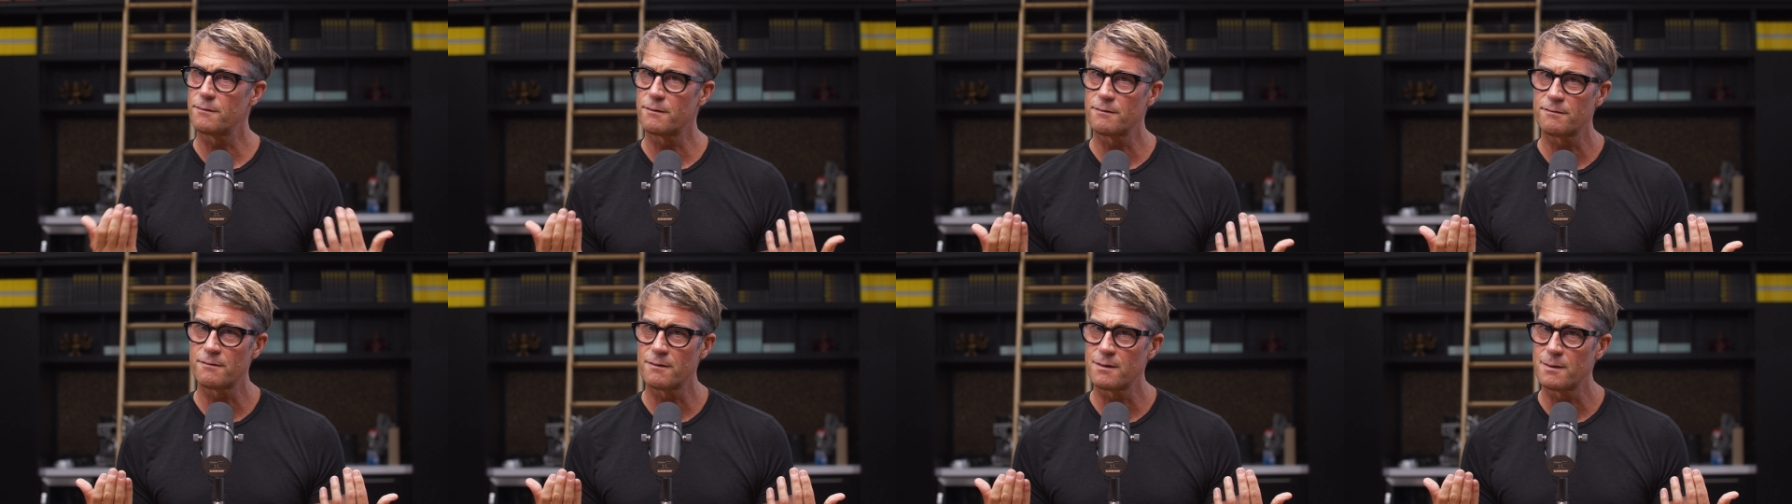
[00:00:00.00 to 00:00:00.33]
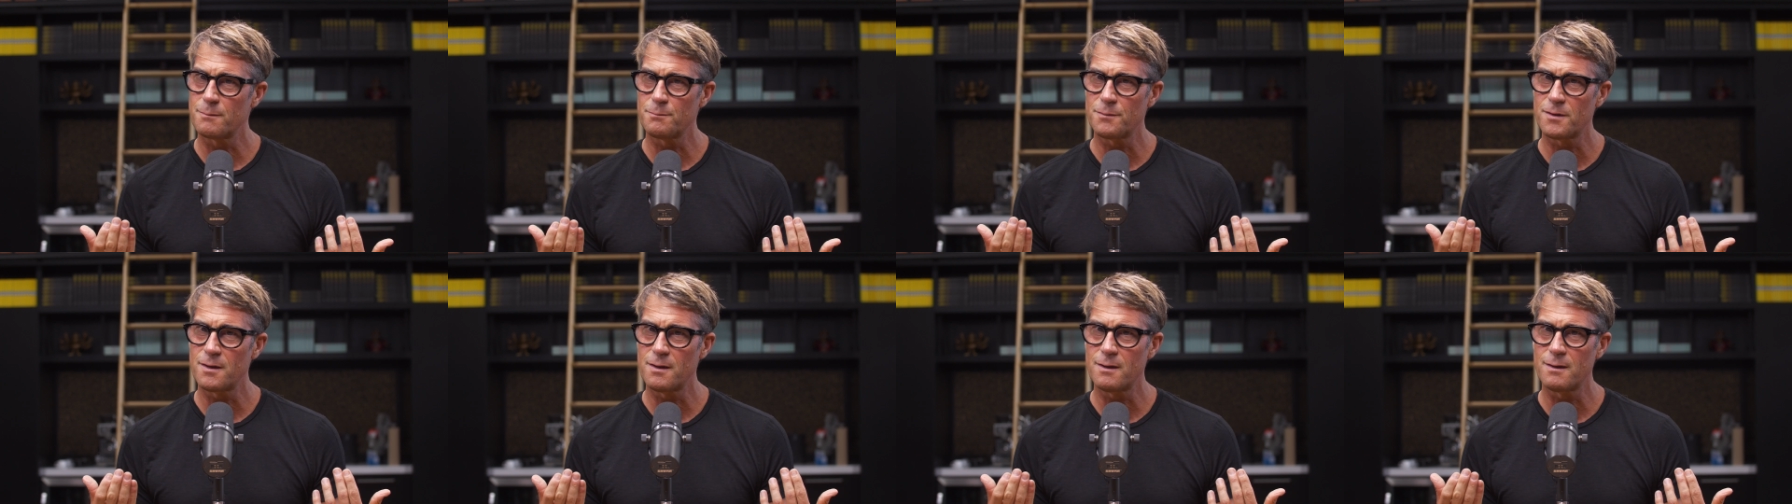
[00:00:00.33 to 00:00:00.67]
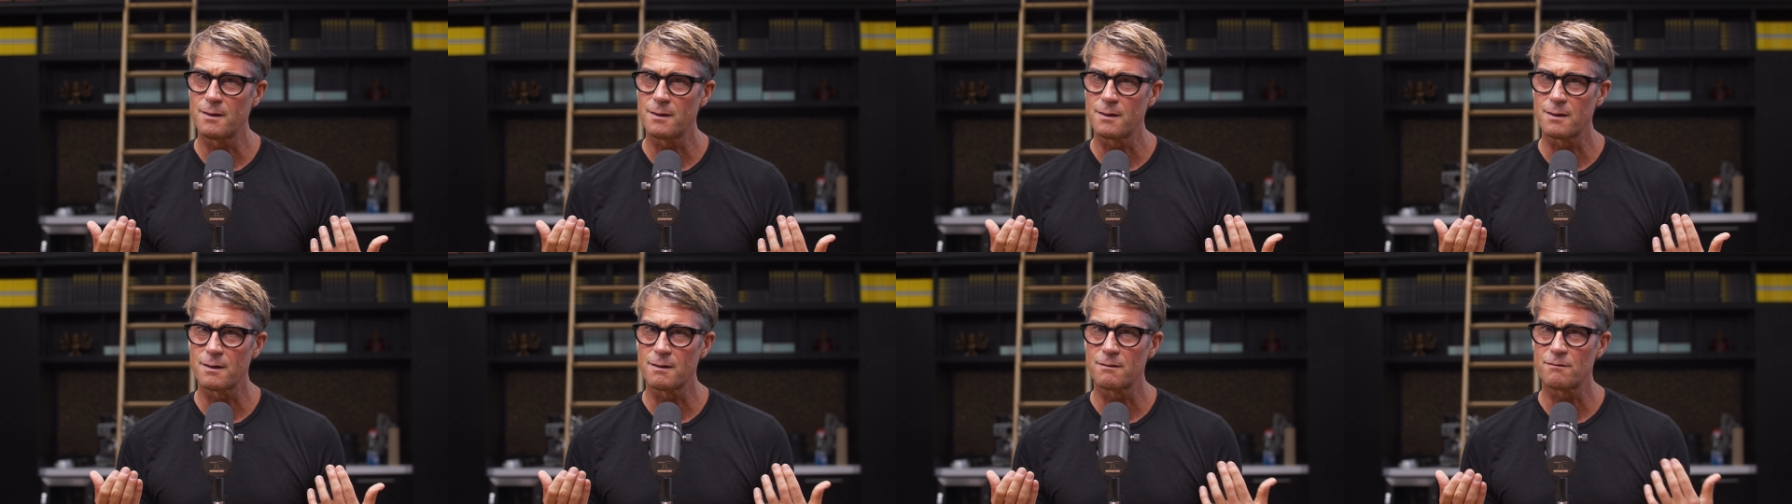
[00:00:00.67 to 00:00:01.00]
the same
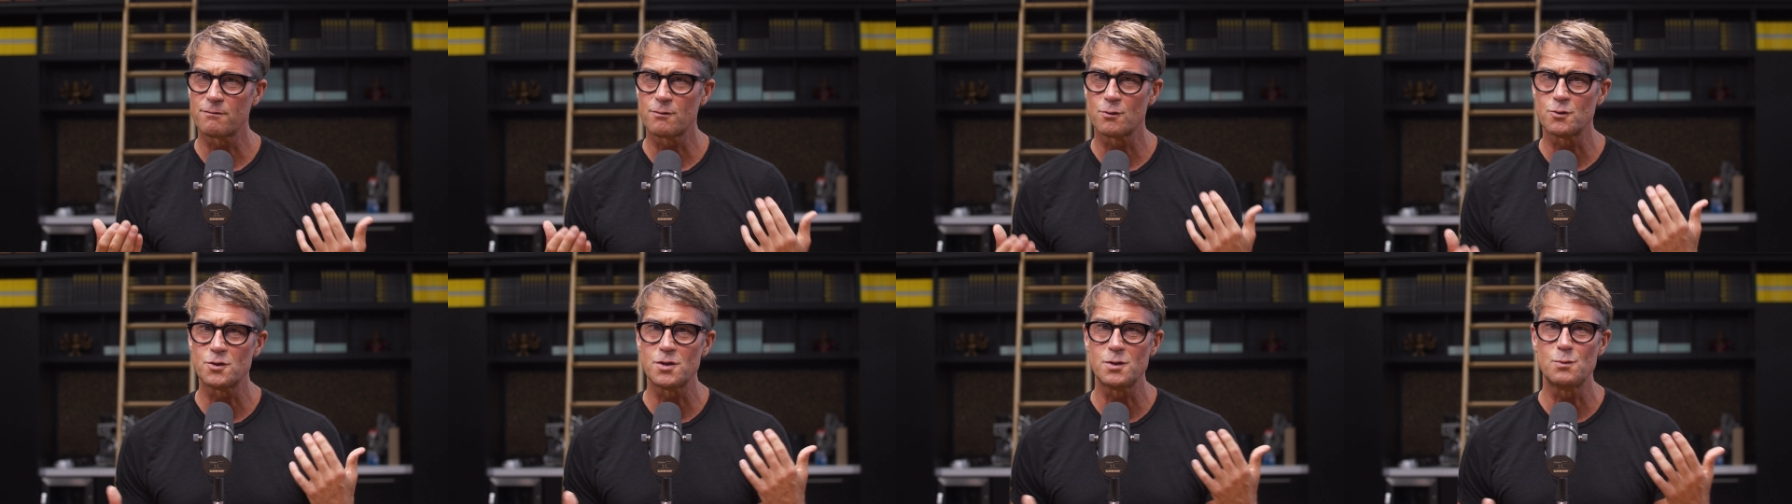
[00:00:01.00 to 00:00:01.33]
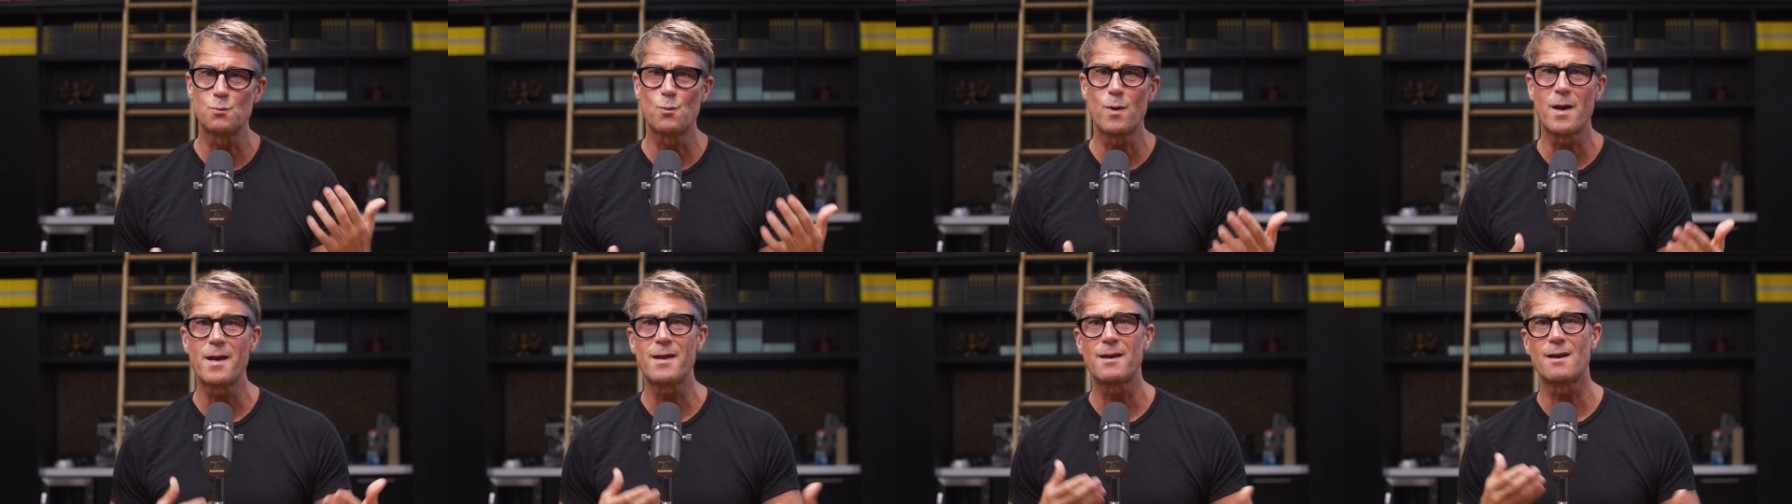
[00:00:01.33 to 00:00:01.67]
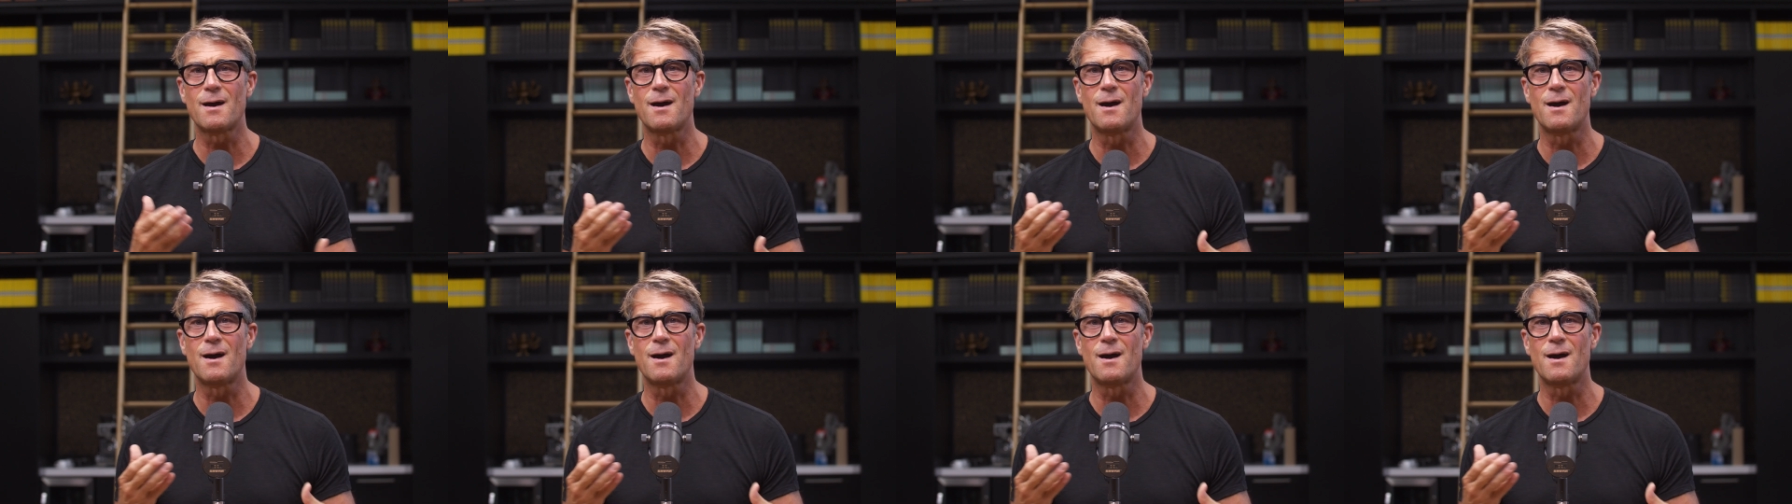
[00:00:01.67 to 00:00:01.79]
thing. And so she went